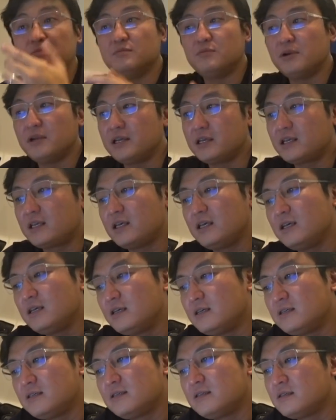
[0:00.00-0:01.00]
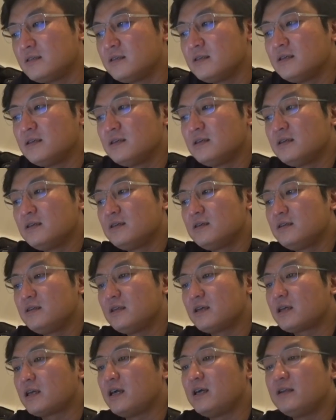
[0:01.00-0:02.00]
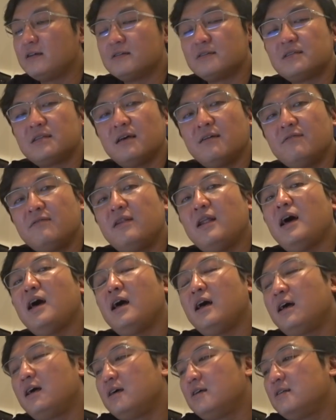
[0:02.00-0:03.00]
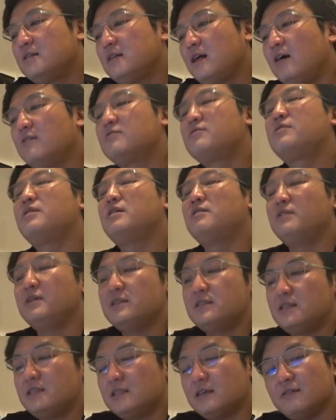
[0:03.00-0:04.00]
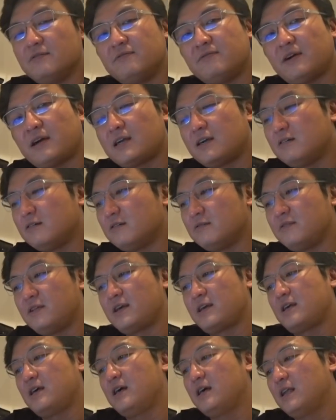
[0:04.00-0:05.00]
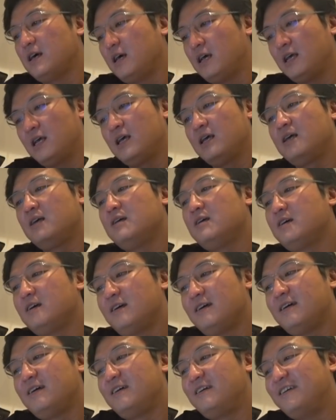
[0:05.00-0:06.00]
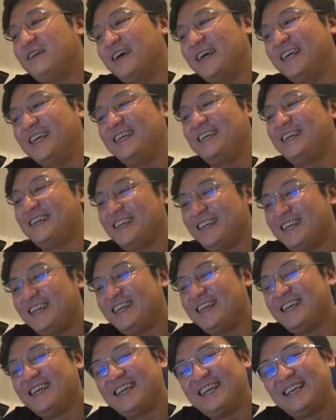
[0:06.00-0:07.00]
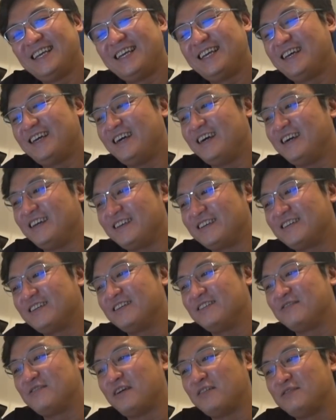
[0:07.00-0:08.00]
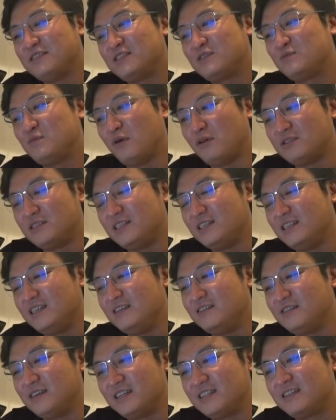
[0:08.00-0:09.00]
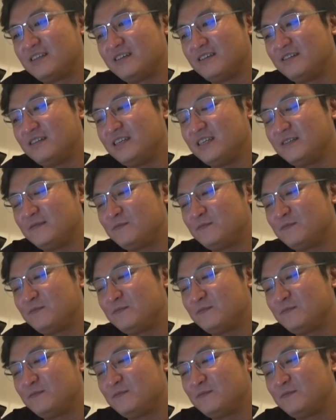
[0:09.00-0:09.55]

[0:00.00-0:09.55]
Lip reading: braking, that kind of stuff lah. Ultra racing the fuck out of the car lah, right? You're gonna drive it sportily, right?